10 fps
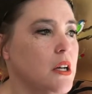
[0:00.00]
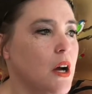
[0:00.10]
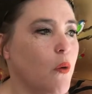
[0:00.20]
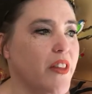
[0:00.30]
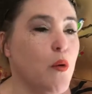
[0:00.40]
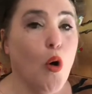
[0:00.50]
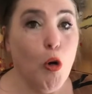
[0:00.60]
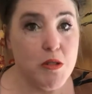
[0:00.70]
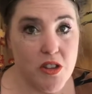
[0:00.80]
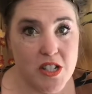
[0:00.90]
When they were
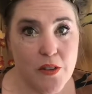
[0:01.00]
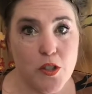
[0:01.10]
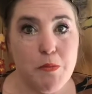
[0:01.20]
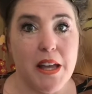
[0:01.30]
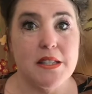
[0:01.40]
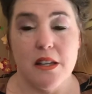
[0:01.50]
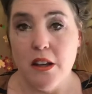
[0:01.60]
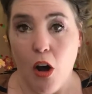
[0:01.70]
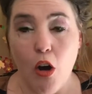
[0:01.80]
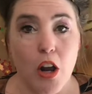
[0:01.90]
almost at the Devil's Basin, a
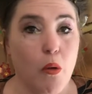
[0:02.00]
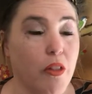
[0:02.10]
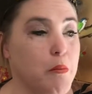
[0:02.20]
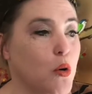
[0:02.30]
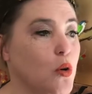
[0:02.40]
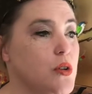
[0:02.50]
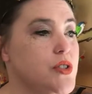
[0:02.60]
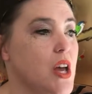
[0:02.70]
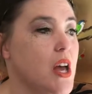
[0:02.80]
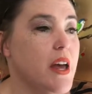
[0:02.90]
hollow on the moors,
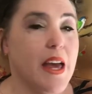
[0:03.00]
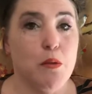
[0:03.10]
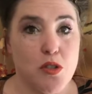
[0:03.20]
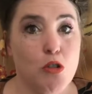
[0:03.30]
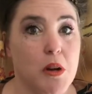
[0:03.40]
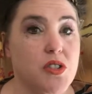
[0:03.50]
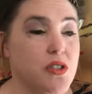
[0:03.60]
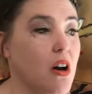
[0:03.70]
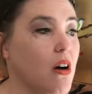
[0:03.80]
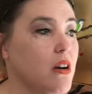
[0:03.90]
it was almost
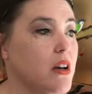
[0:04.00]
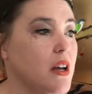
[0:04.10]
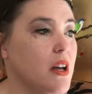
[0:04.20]
dark.